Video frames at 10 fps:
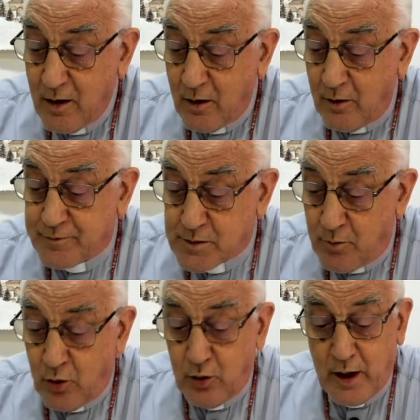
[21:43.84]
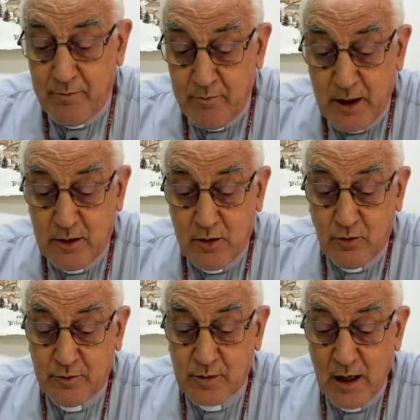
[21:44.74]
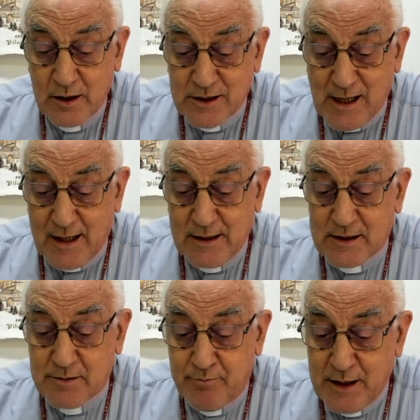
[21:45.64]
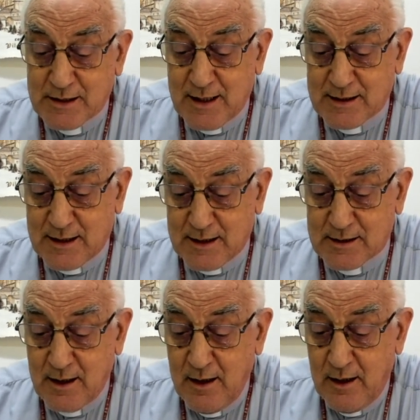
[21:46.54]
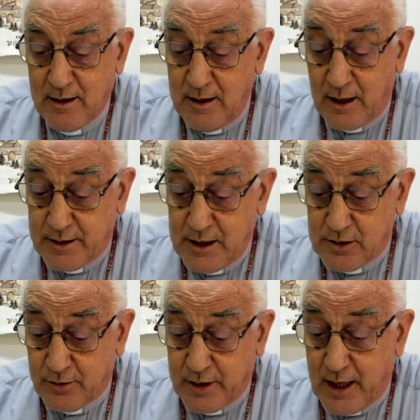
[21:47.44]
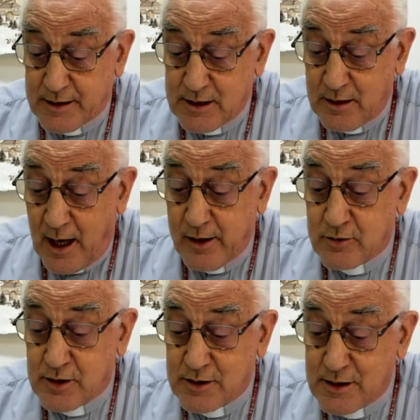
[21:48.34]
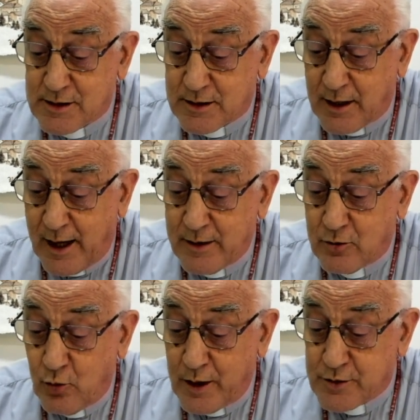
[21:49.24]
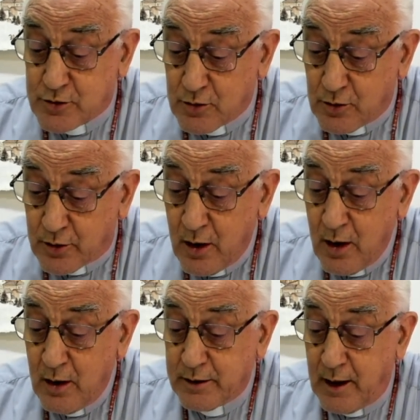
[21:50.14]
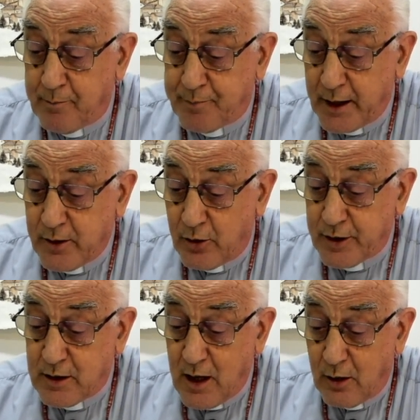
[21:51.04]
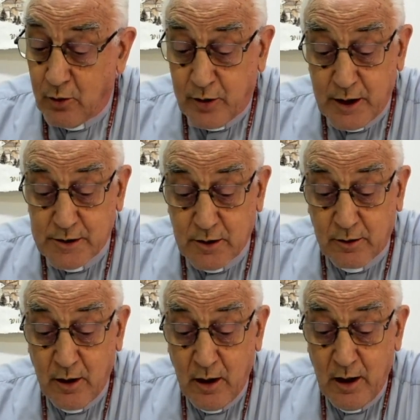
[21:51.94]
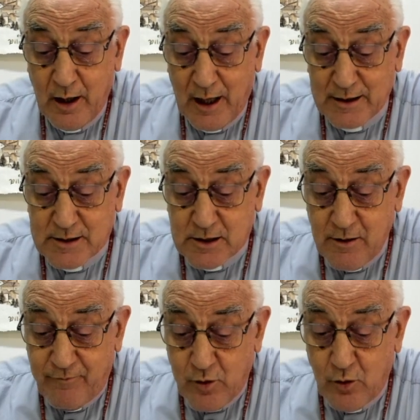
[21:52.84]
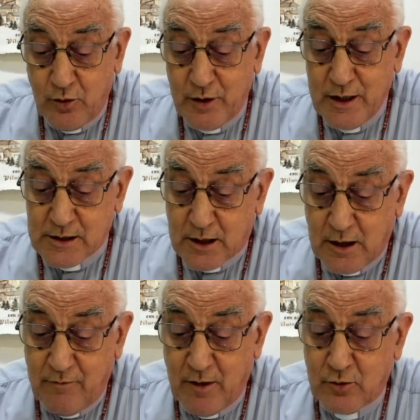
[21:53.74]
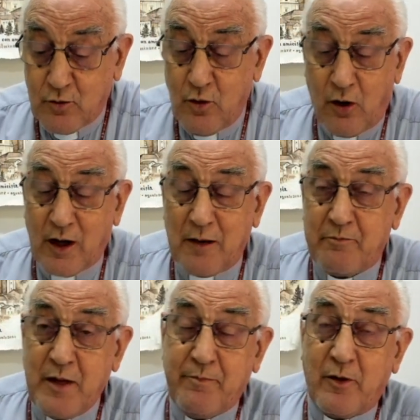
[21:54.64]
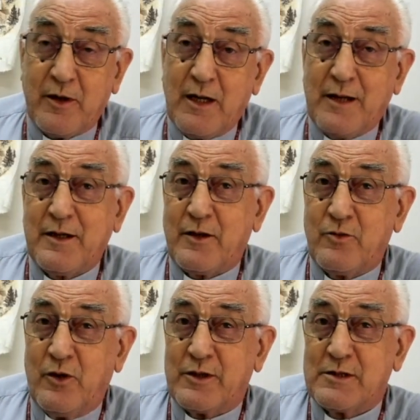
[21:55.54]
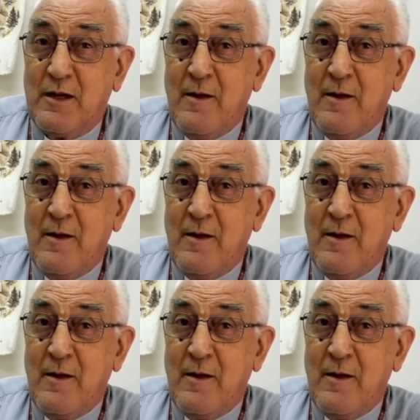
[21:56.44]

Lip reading: of small and medium-sized businesses. In addition, the Archdiocese is trying to ensure the priority allocation at CVU is given to local people. In other words,